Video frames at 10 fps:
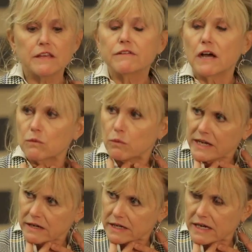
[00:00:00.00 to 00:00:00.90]
They've got
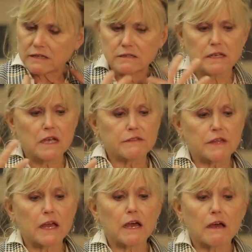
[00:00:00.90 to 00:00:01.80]
weak necks.
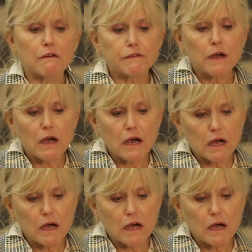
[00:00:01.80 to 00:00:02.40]
They have